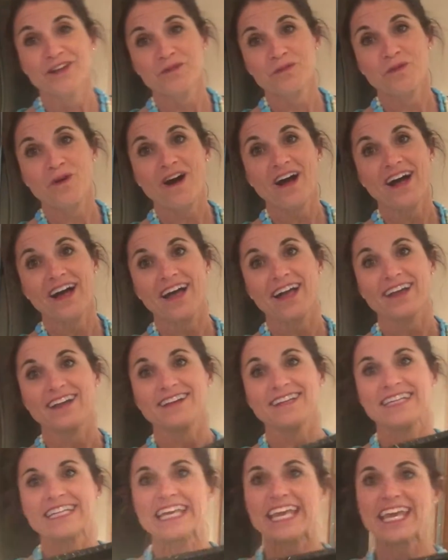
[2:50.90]
wine
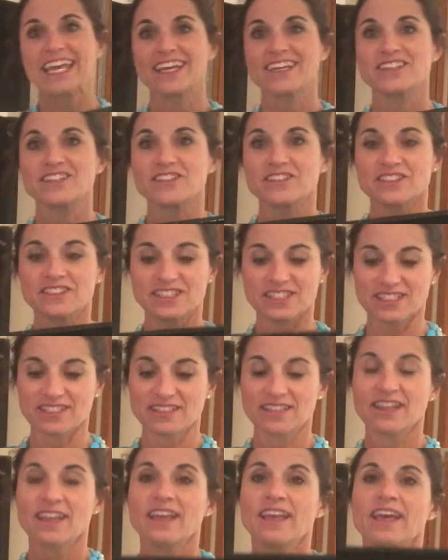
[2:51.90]
and candles,
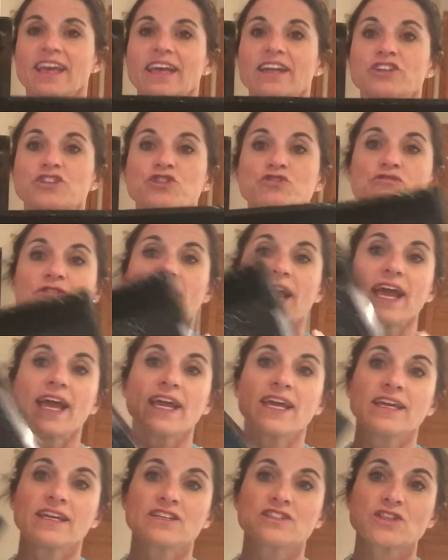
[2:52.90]
and a
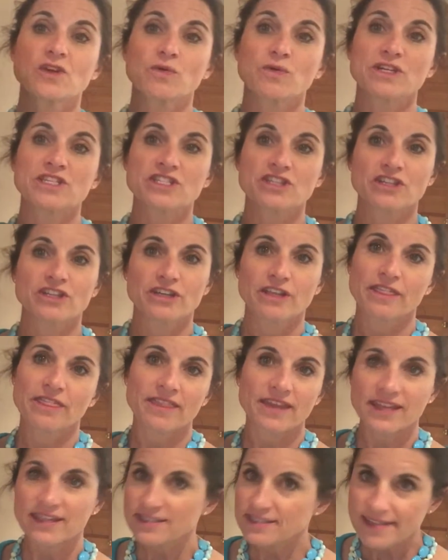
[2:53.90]
tray is always a good
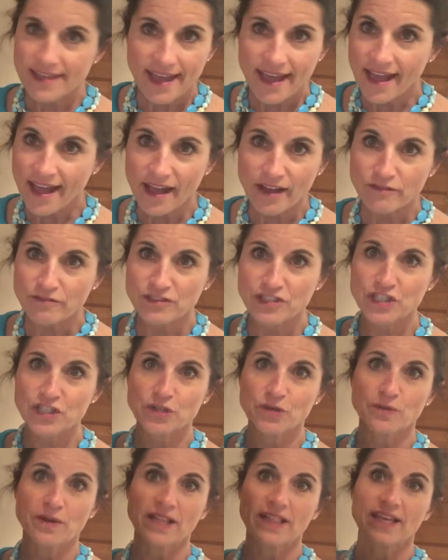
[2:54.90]
thing to have
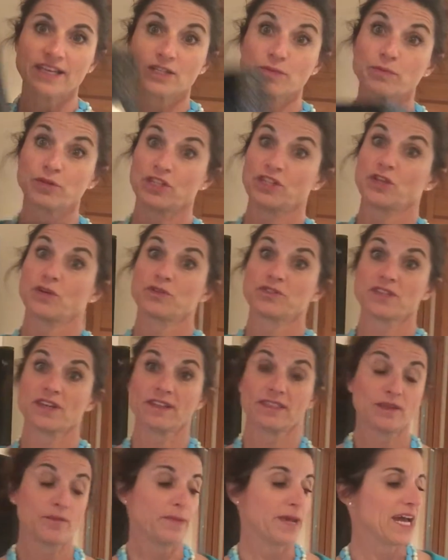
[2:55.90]
too. I like to put those
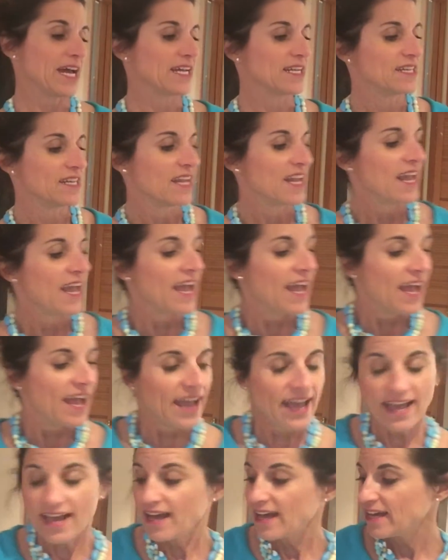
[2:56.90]
on the bed.
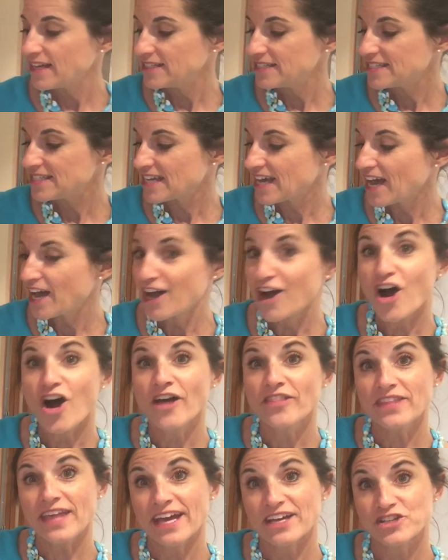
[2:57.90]
And
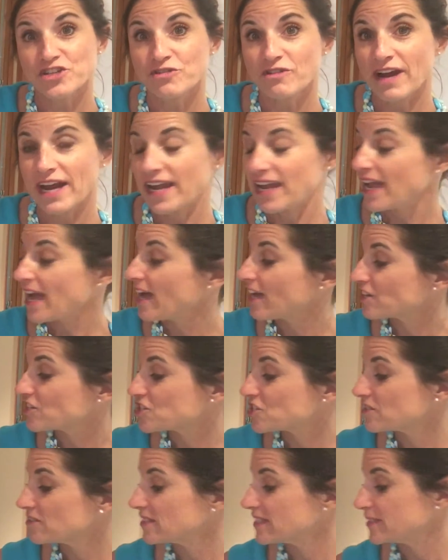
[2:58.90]
on that tray,
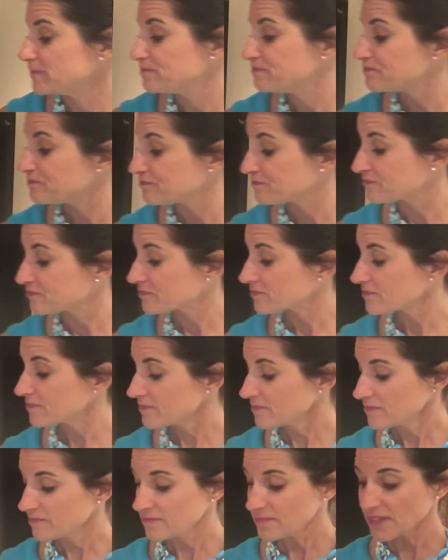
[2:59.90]
actually,
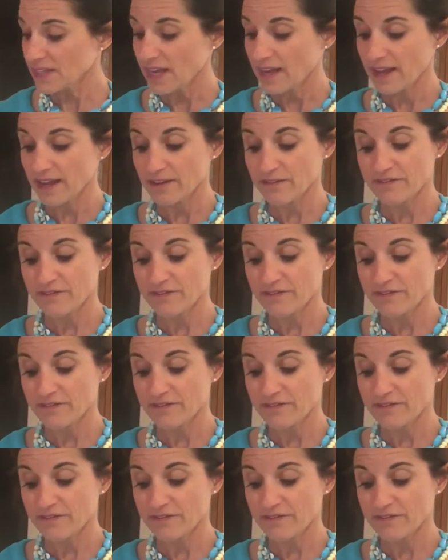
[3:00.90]
I